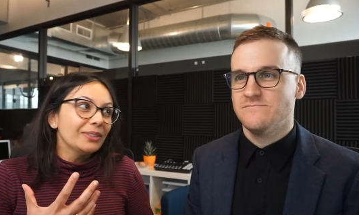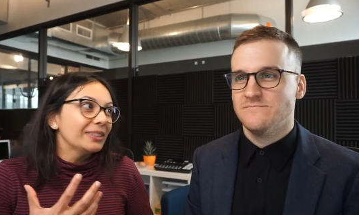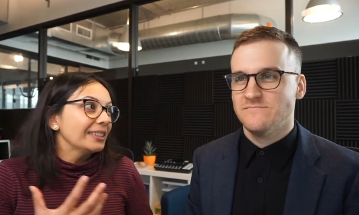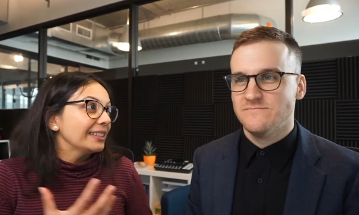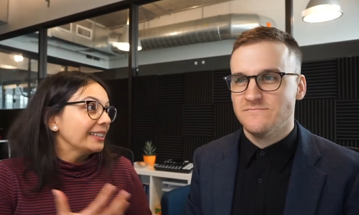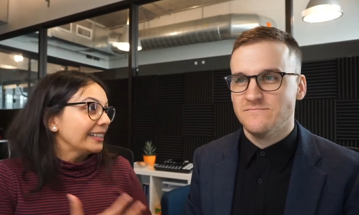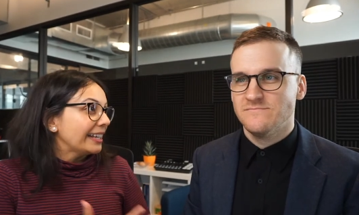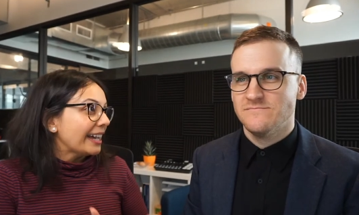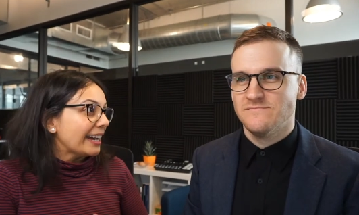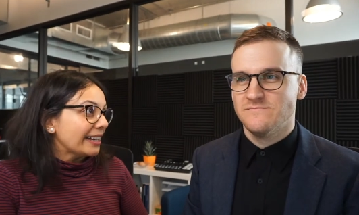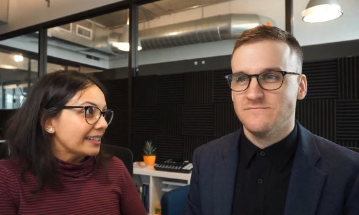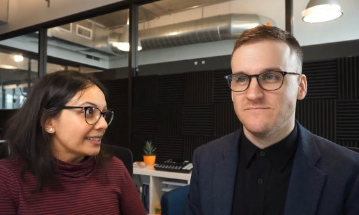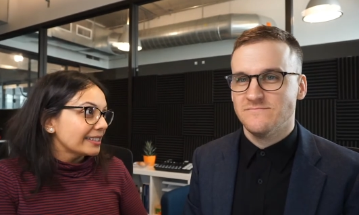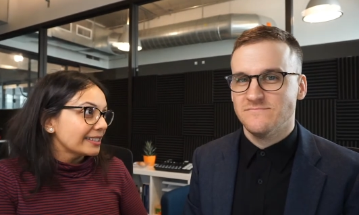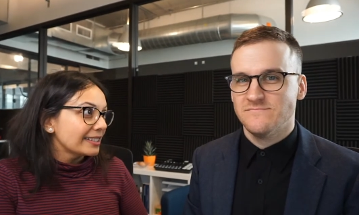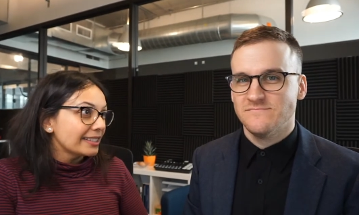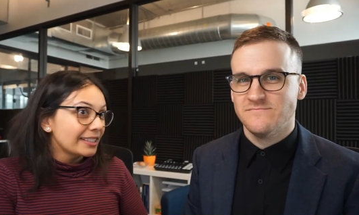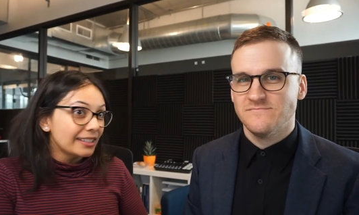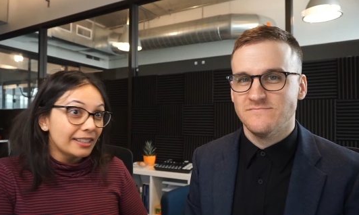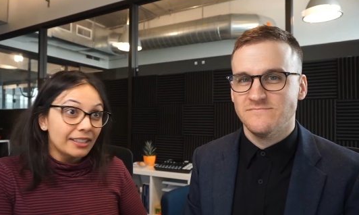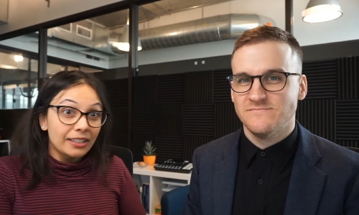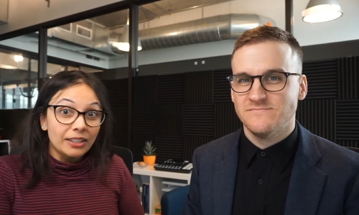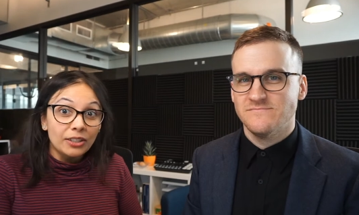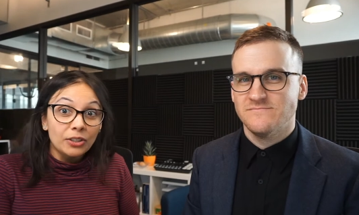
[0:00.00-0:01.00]
Speaker 1: Yes,
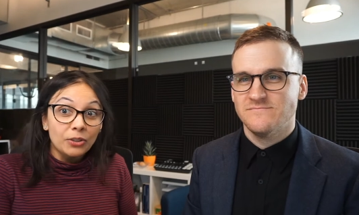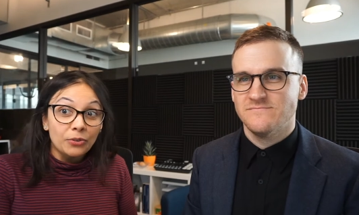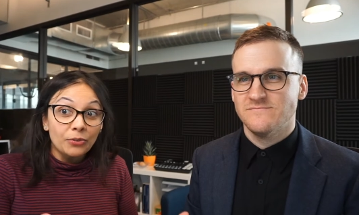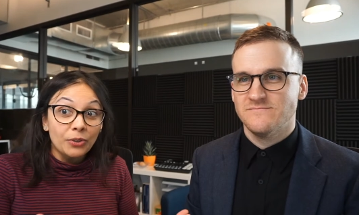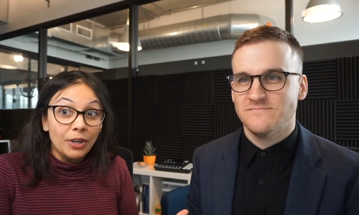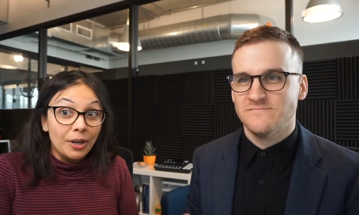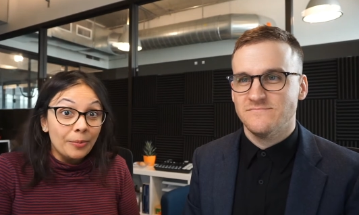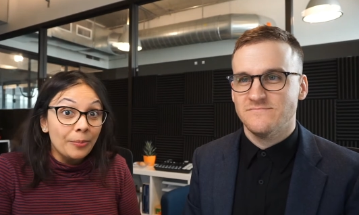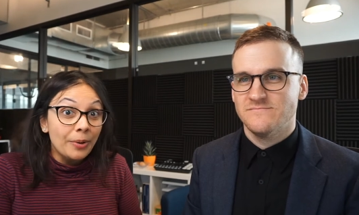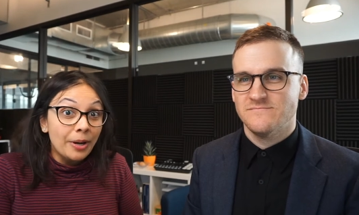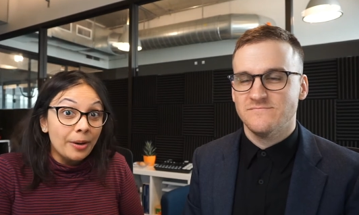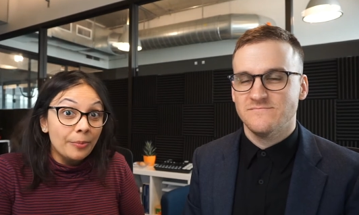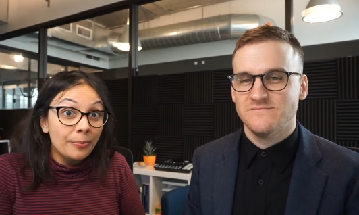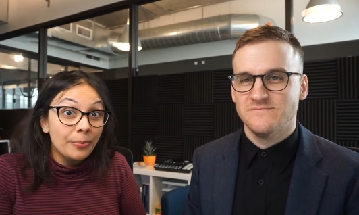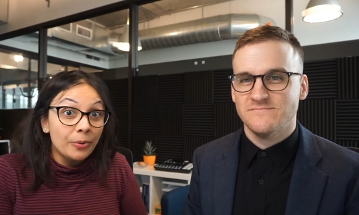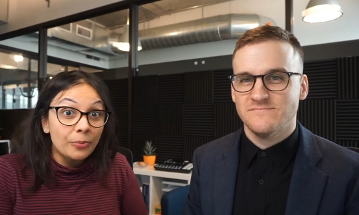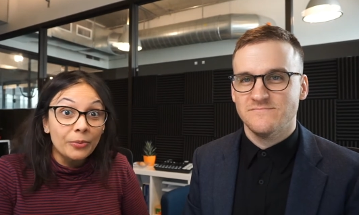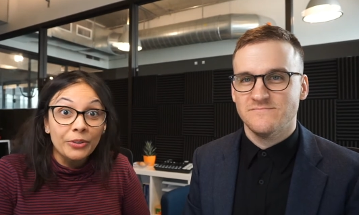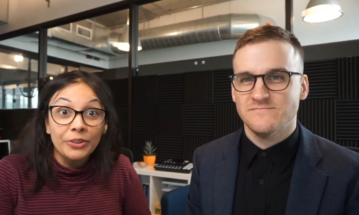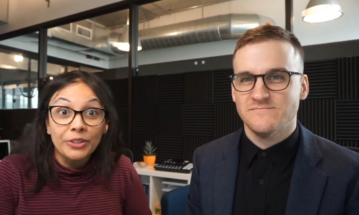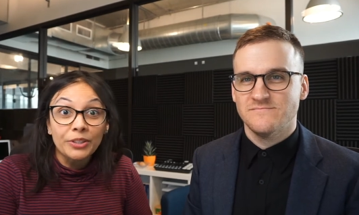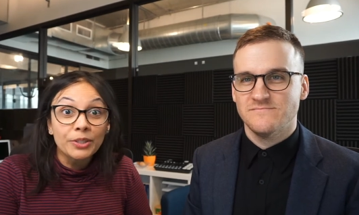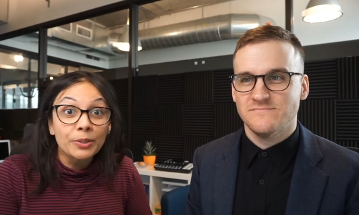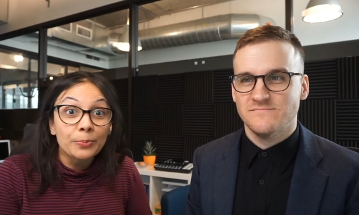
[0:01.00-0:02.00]
you've come up
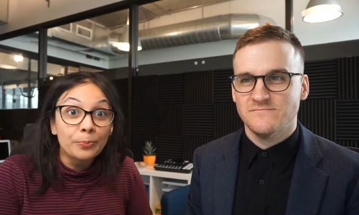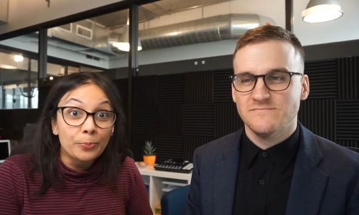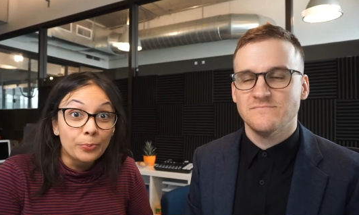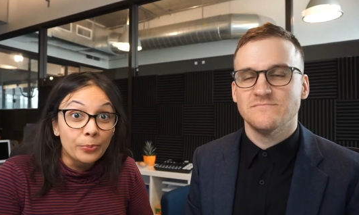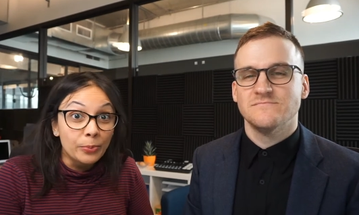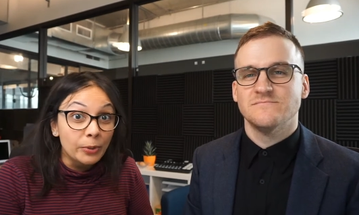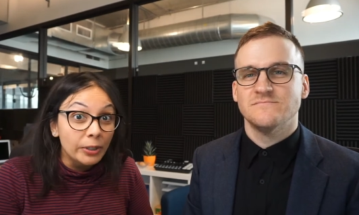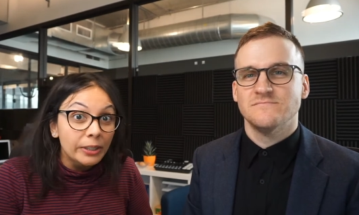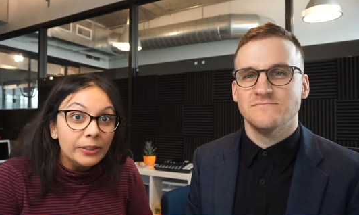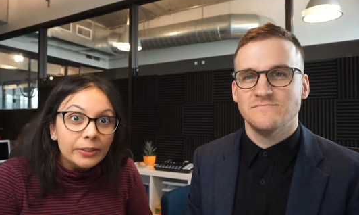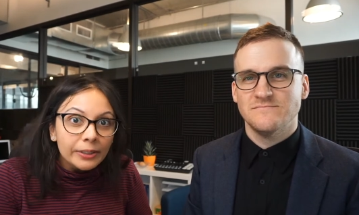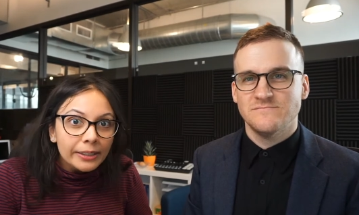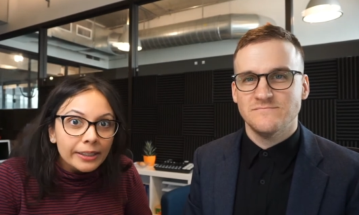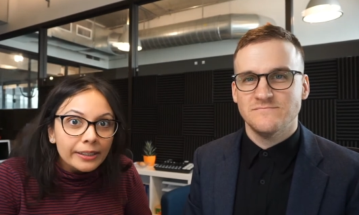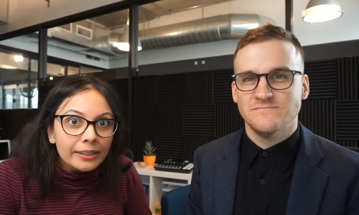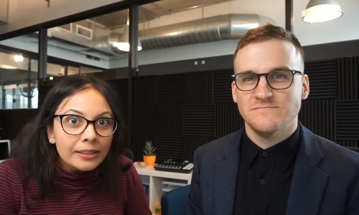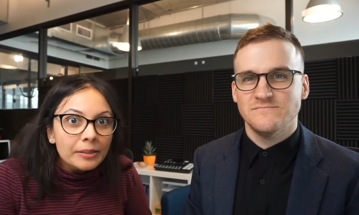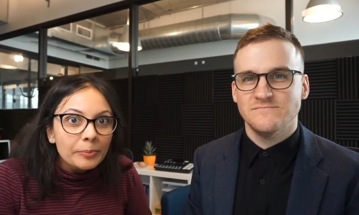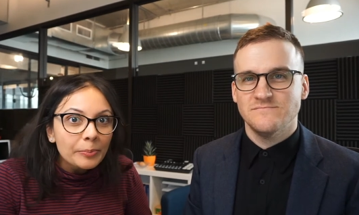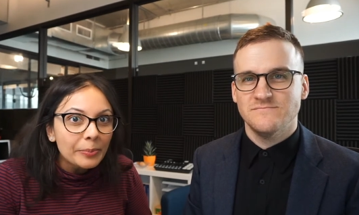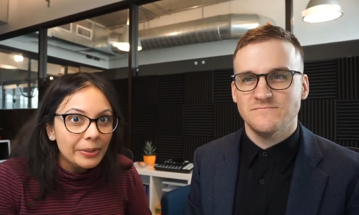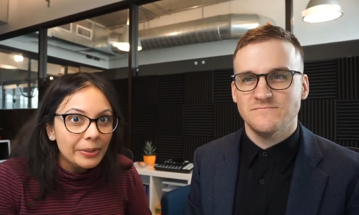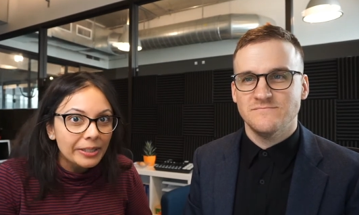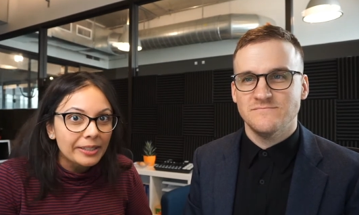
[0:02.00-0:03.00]
with this
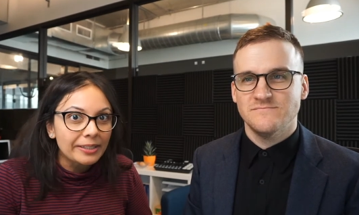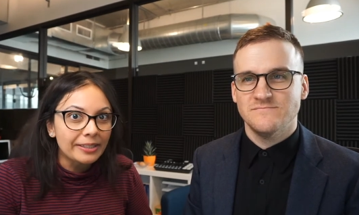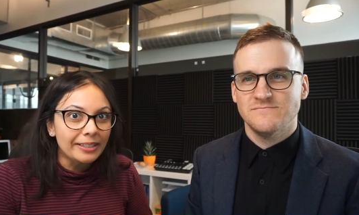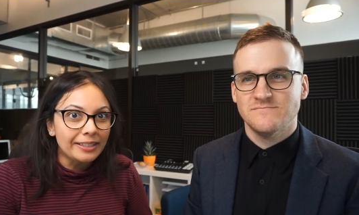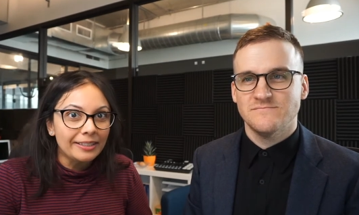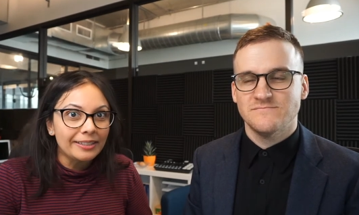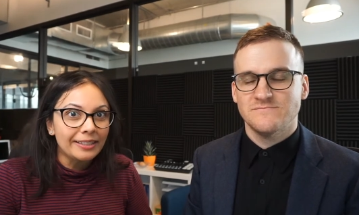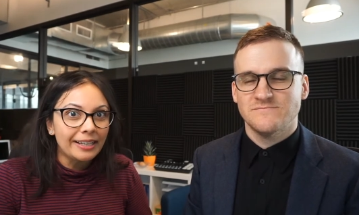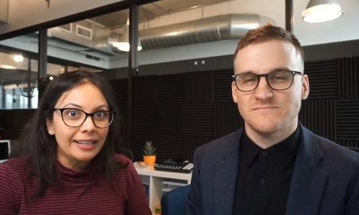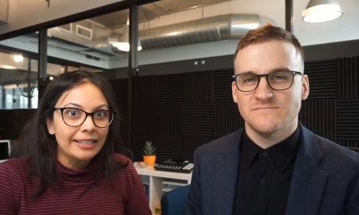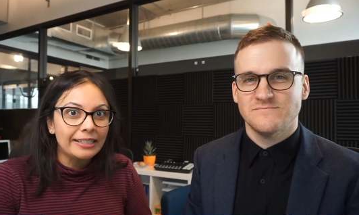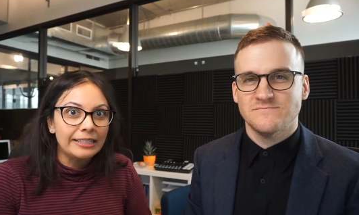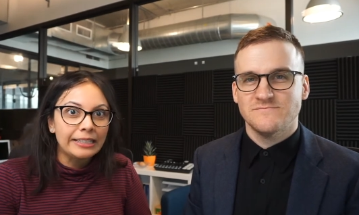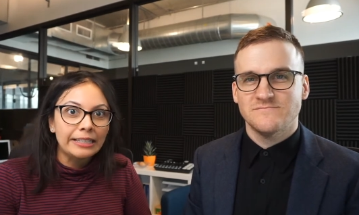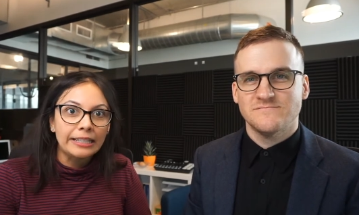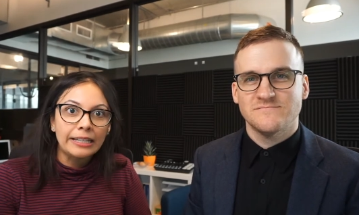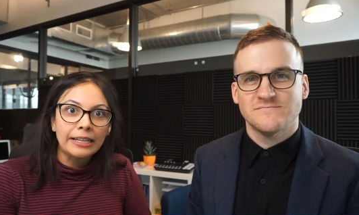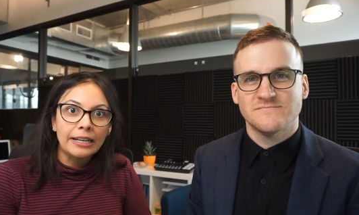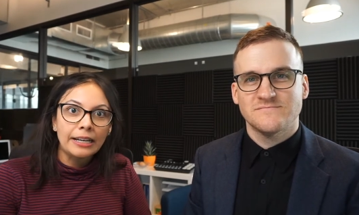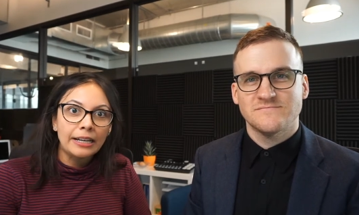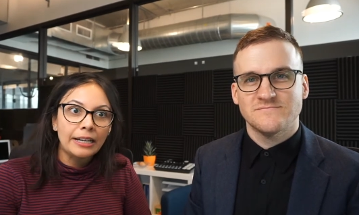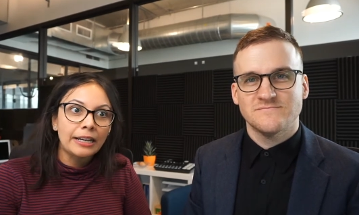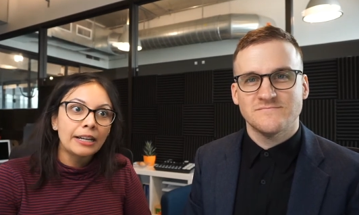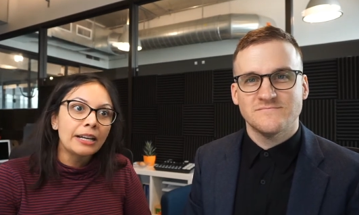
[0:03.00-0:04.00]
brilliant business
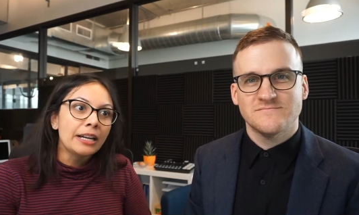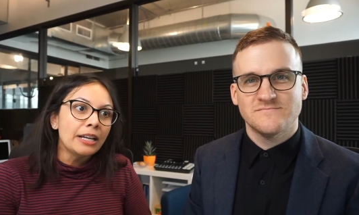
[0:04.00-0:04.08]
idea.